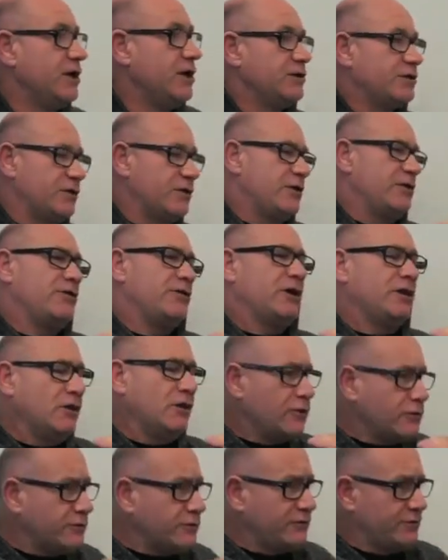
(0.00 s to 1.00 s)
So there
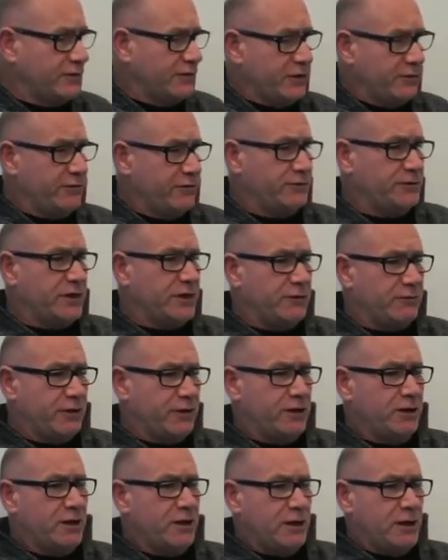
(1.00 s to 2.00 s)

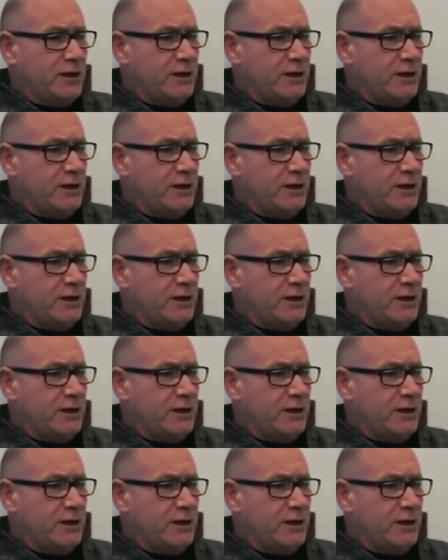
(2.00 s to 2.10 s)
are